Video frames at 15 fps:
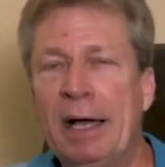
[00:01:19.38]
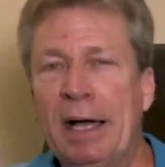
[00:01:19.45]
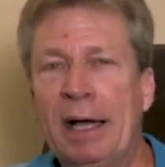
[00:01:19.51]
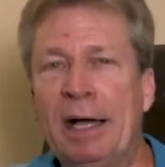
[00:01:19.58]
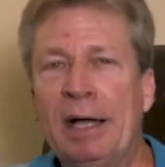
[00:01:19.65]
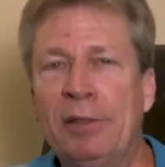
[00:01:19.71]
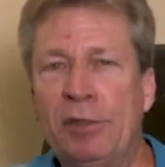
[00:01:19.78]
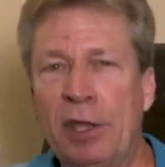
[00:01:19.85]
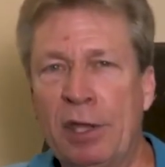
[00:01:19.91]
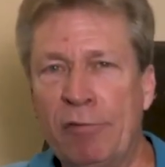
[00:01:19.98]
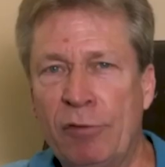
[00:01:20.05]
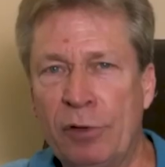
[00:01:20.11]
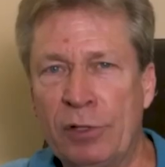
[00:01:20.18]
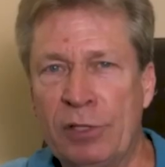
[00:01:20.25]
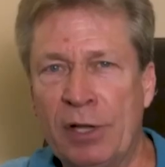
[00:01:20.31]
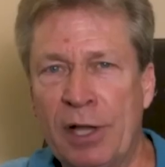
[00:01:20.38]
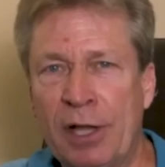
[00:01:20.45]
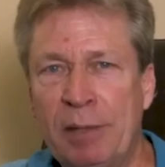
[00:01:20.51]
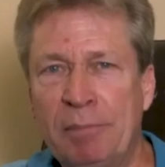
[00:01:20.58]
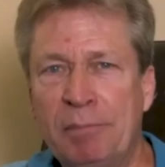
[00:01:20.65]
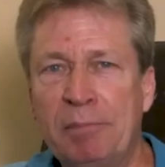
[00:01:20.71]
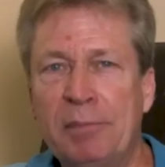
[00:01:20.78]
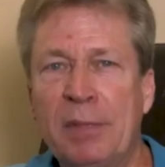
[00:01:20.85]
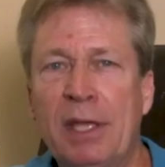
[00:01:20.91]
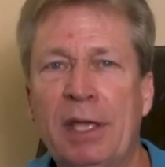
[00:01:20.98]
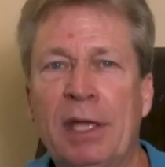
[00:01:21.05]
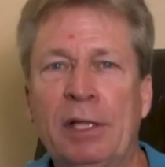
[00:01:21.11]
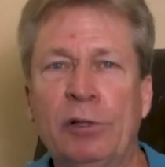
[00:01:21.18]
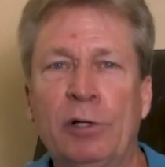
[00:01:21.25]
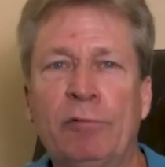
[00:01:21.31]
Uh, I thank you for your time
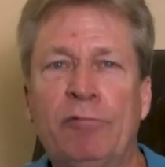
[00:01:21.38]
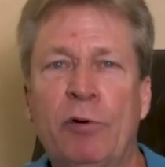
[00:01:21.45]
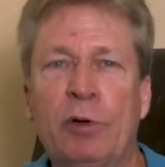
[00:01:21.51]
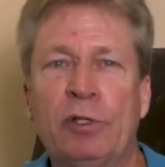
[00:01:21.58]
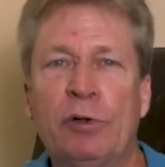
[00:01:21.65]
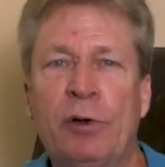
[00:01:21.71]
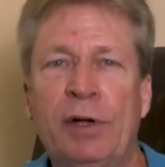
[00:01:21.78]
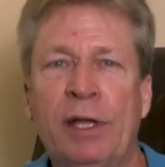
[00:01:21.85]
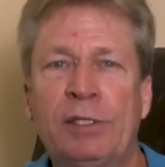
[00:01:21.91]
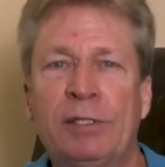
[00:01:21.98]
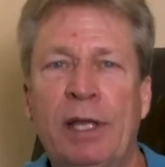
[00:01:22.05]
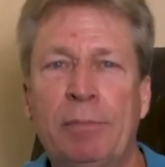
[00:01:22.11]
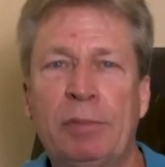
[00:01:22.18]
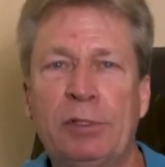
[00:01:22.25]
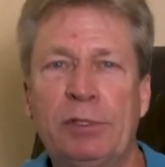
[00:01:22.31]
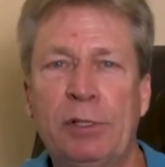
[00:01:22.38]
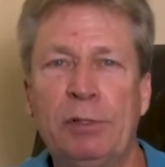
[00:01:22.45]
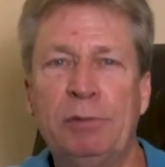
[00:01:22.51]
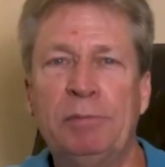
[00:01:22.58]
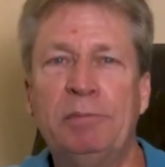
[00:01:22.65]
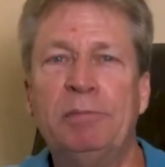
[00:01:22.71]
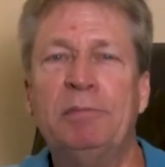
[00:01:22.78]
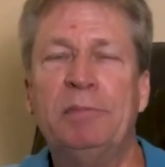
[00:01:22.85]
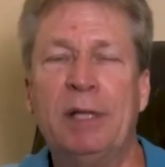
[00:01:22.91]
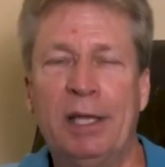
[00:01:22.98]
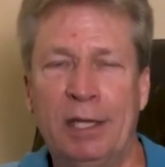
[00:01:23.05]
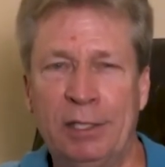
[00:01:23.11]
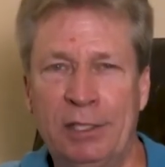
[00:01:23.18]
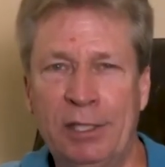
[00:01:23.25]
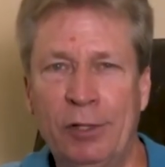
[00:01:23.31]
and look forward to our next episode.
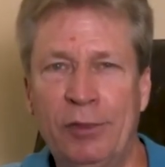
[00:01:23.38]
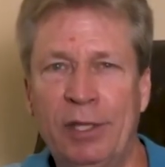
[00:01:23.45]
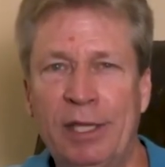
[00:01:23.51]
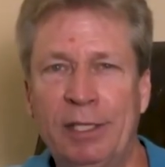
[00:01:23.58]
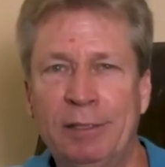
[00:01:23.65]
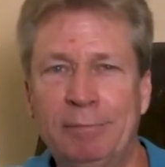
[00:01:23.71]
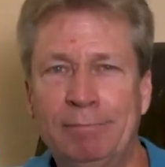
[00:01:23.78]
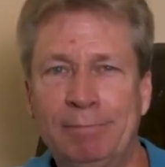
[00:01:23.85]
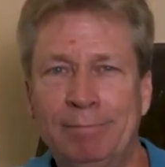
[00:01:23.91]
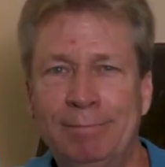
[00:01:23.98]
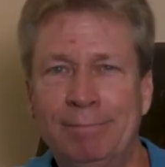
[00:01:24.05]
Until then.